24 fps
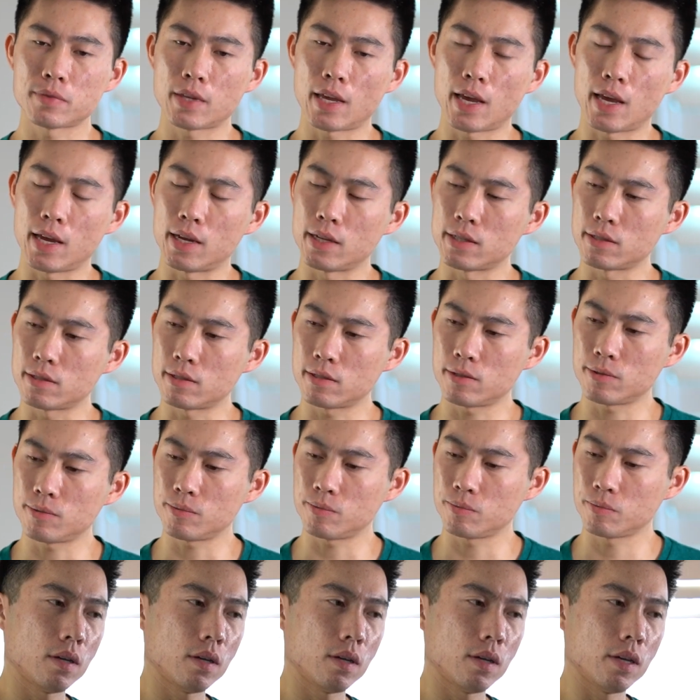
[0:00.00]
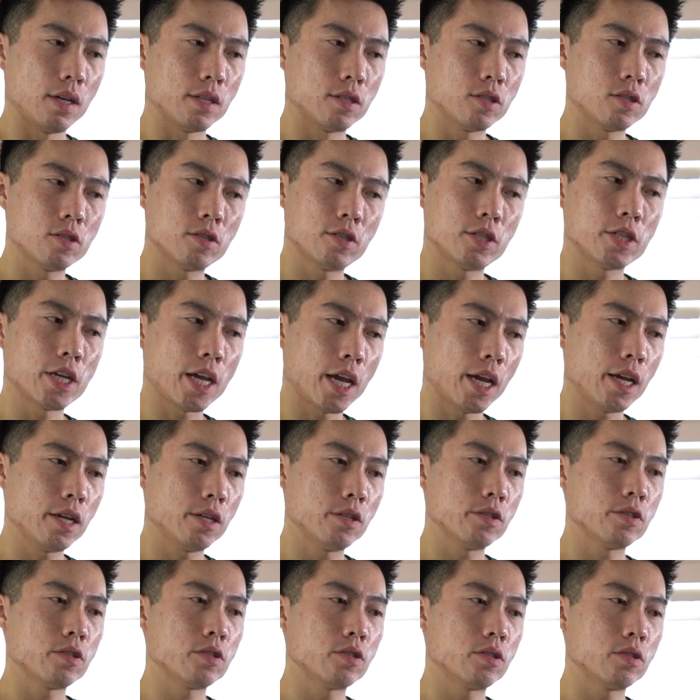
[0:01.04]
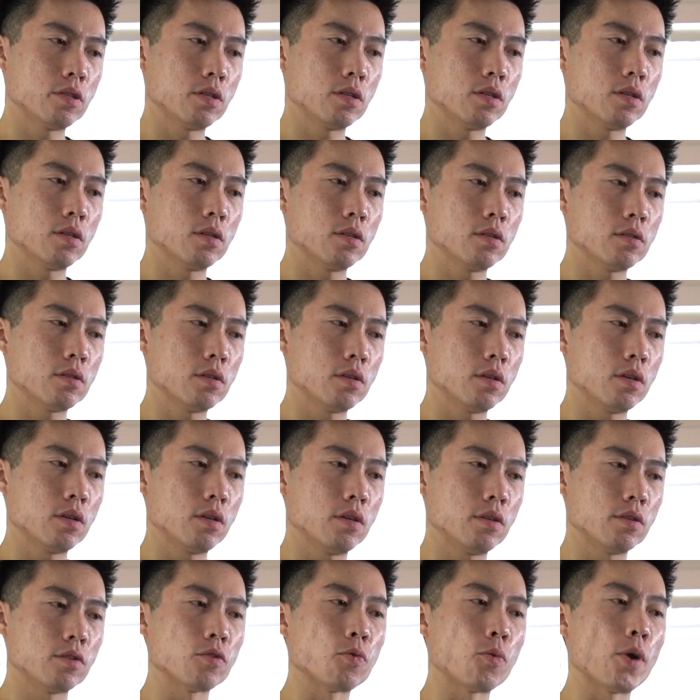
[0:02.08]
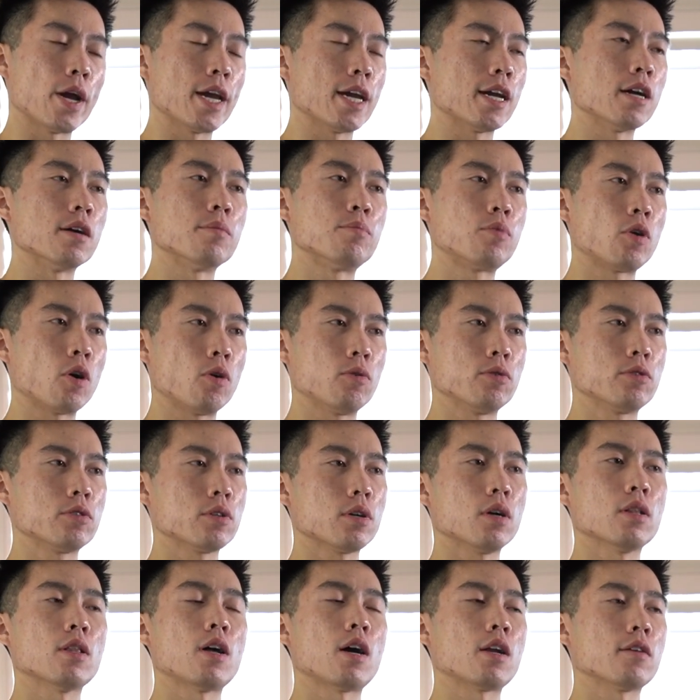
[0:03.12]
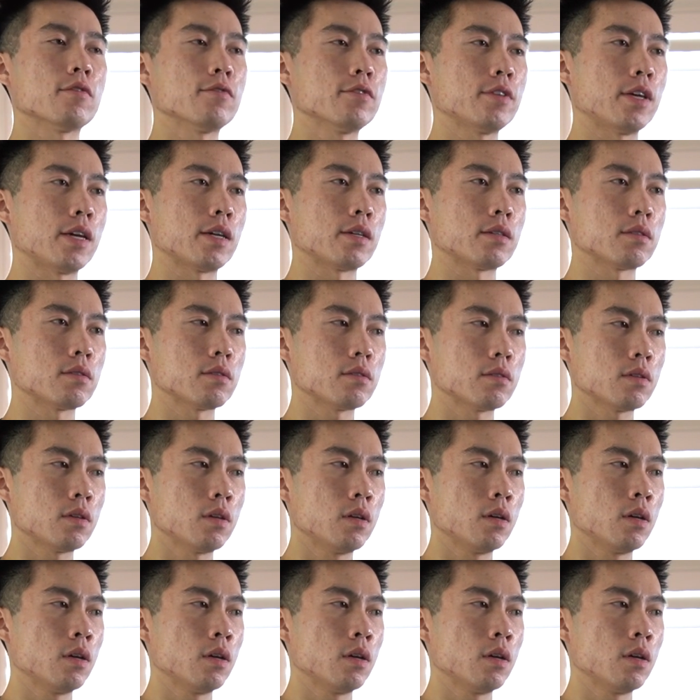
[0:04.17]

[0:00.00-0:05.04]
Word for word: And it's changed the way I approach a lot of things.